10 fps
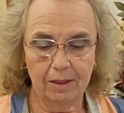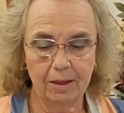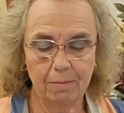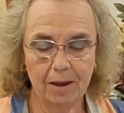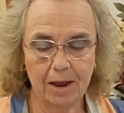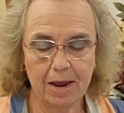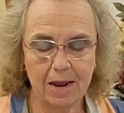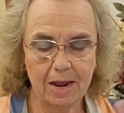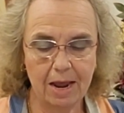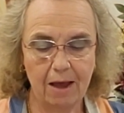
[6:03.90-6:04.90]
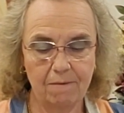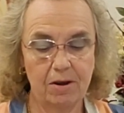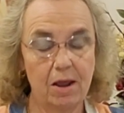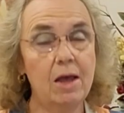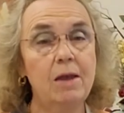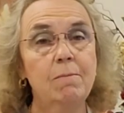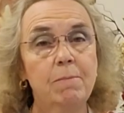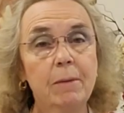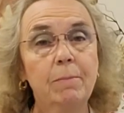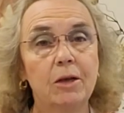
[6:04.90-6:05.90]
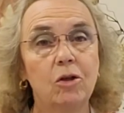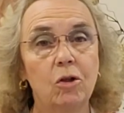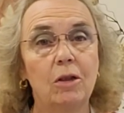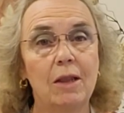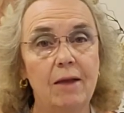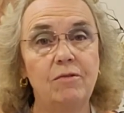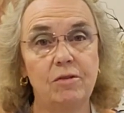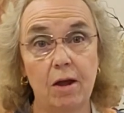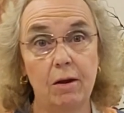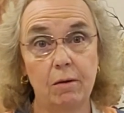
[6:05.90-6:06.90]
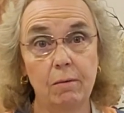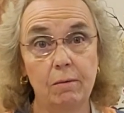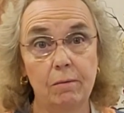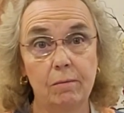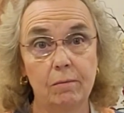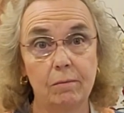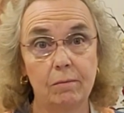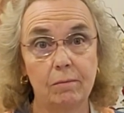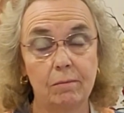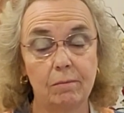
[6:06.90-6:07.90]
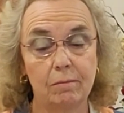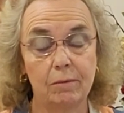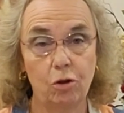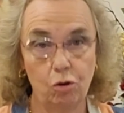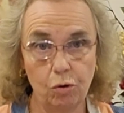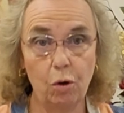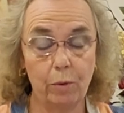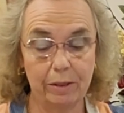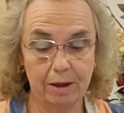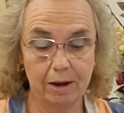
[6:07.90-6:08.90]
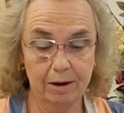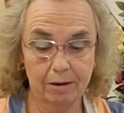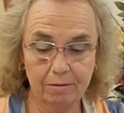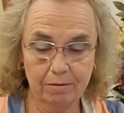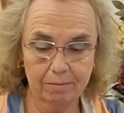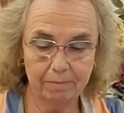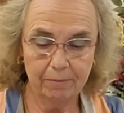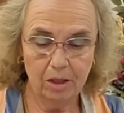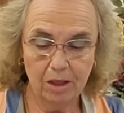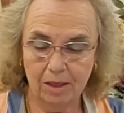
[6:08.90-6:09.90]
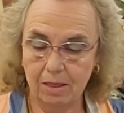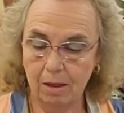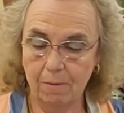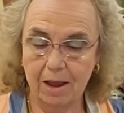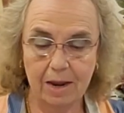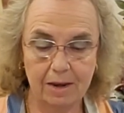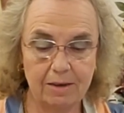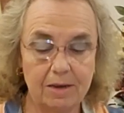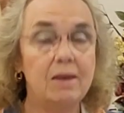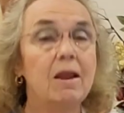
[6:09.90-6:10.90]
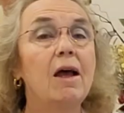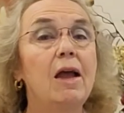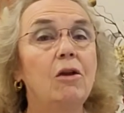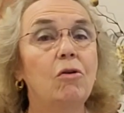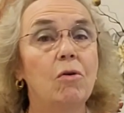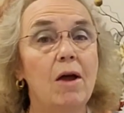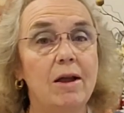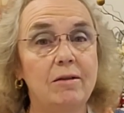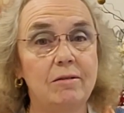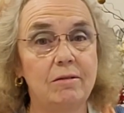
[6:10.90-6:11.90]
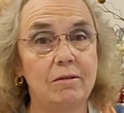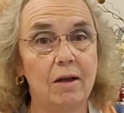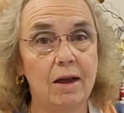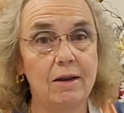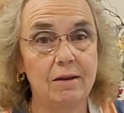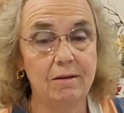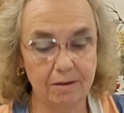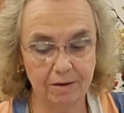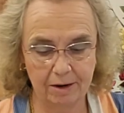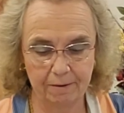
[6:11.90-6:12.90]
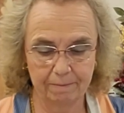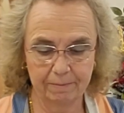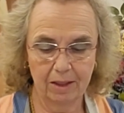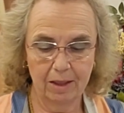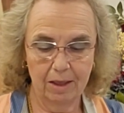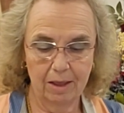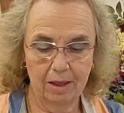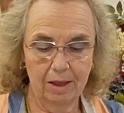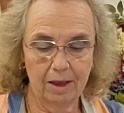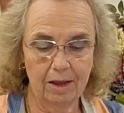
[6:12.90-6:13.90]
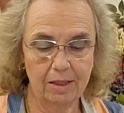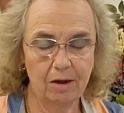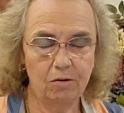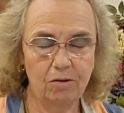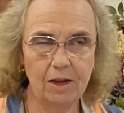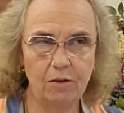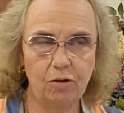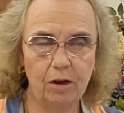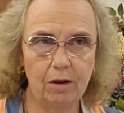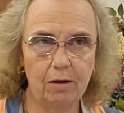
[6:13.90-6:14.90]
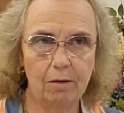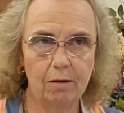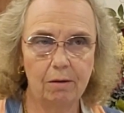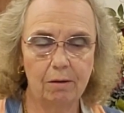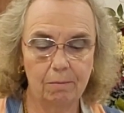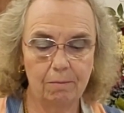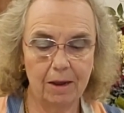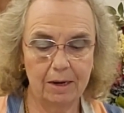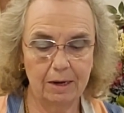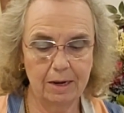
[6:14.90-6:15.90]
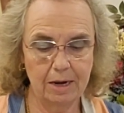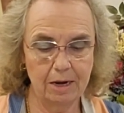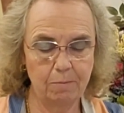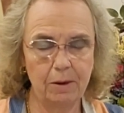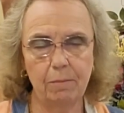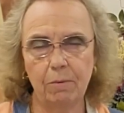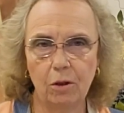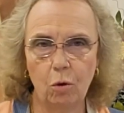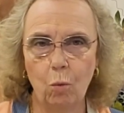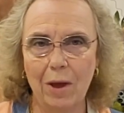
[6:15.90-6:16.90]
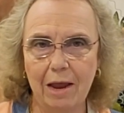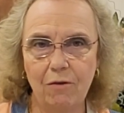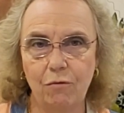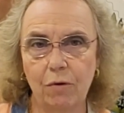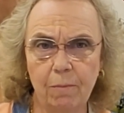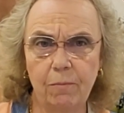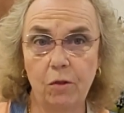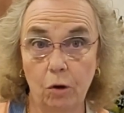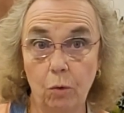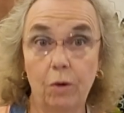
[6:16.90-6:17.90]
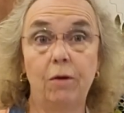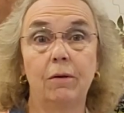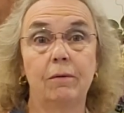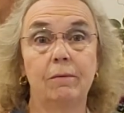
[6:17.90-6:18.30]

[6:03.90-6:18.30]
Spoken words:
They may have an unbiblical lifestyle, and you know what that is. They may deny Christ's identity, and their teaching may lead people away from the Lord.